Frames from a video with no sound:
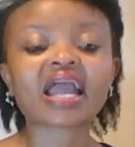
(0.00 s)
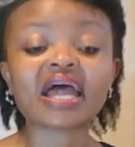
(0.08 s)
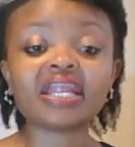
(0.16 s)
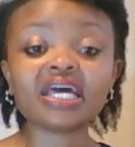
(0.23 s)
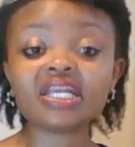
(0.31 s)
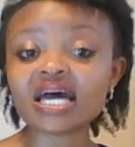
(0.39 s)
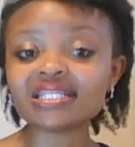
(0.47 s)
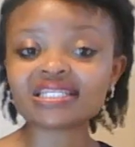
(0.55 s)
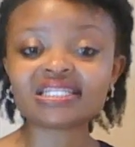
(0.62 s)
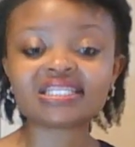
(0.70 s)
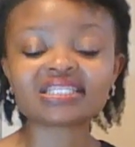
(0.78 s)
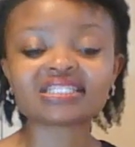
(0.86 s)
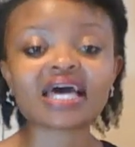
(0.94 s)
Canadian
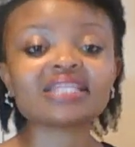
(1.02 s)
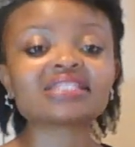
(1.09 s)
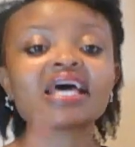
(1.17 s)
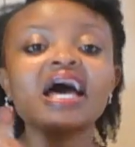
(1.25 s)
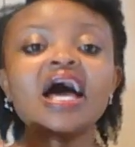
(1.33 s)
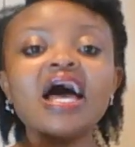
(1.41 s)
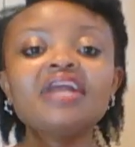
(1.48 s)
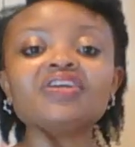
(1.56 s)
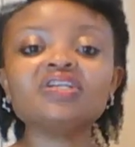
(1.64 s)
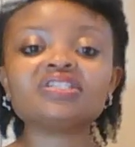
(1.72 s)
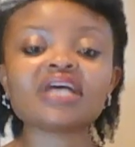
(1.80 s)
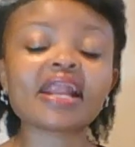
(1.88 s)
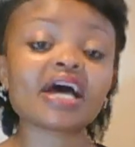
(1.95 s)
citizens and
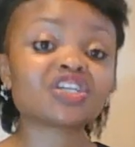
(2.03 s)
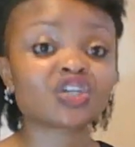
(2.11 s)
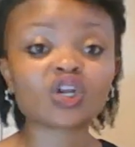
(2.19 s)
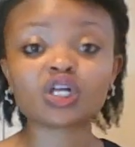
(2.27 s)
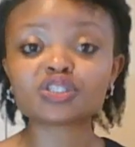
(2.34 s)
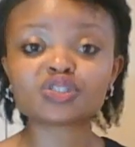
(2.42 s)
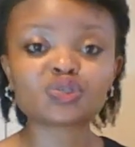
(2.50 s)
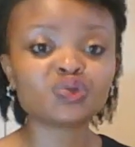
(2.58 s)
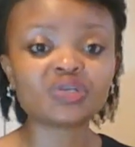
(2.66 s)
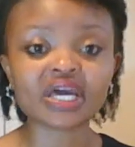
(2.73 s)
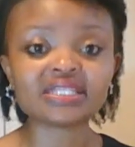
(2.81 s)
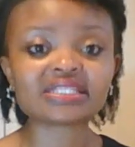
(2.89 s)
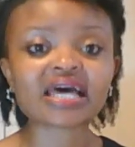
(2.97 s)
international
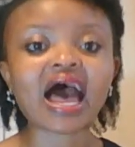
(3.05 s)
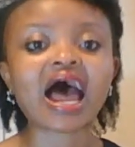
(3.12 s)
students